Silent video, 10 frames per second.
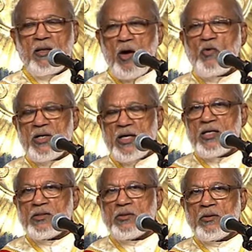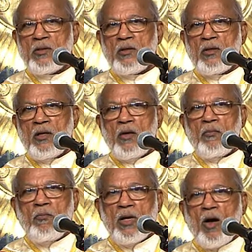nowadays
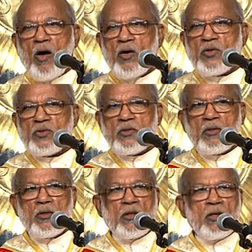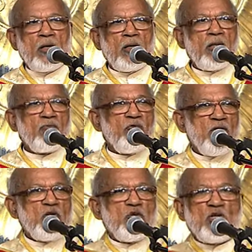because the
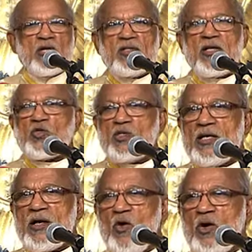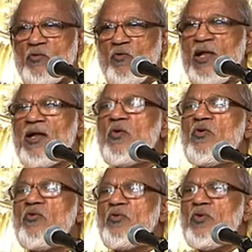fish in the sea got very
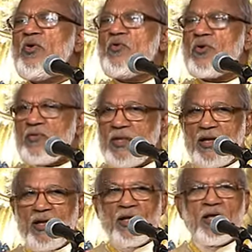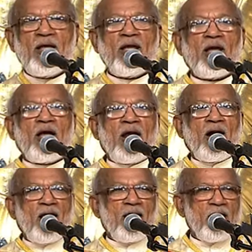good food from the Kerala.